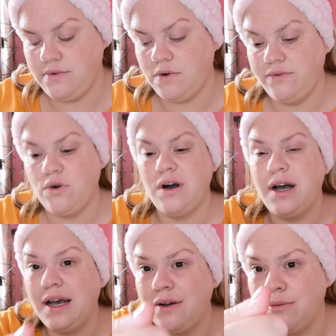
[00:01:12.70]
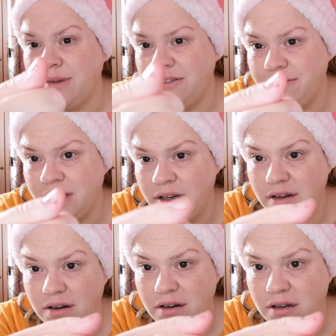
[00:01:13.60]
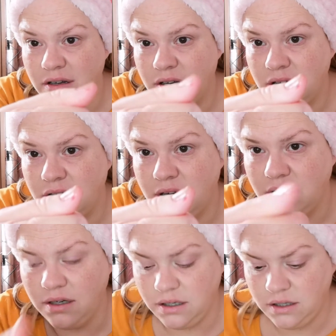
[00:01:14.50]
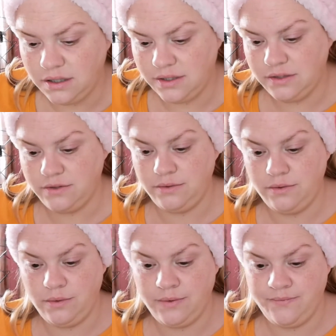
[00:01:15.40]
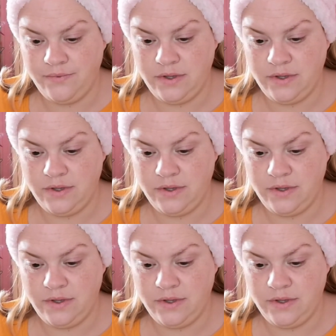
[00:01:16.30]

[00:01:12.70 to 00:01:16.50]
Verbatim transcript: Oh, I've got a hack on my finger. Oh, they're so sore.